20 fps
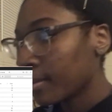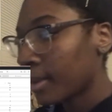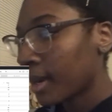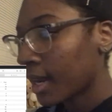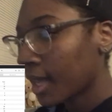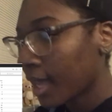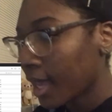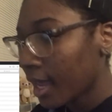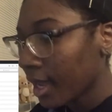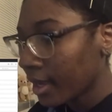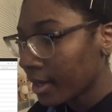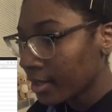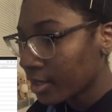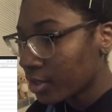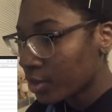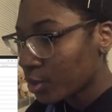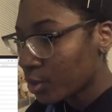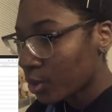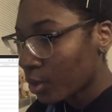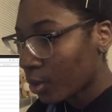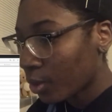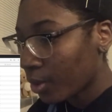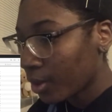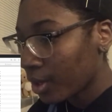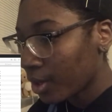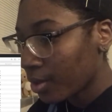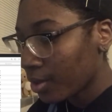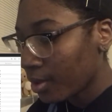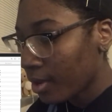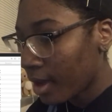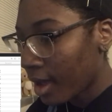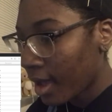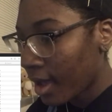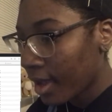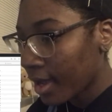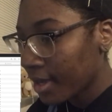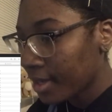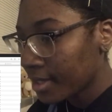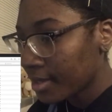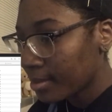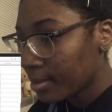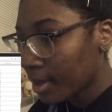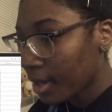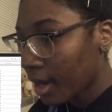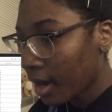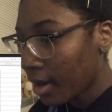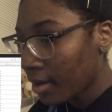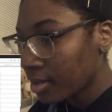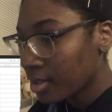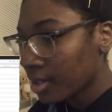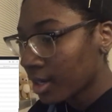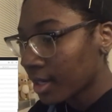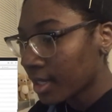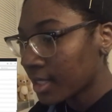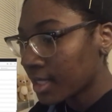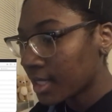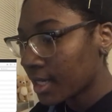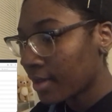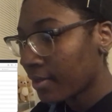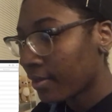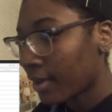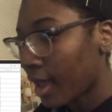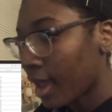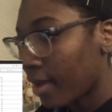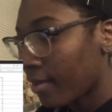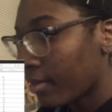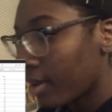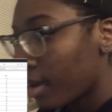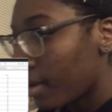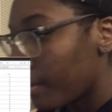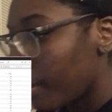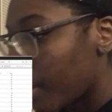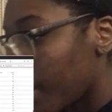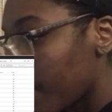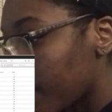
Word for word: but I can't show you guys, but I'm trying to see if I have it on my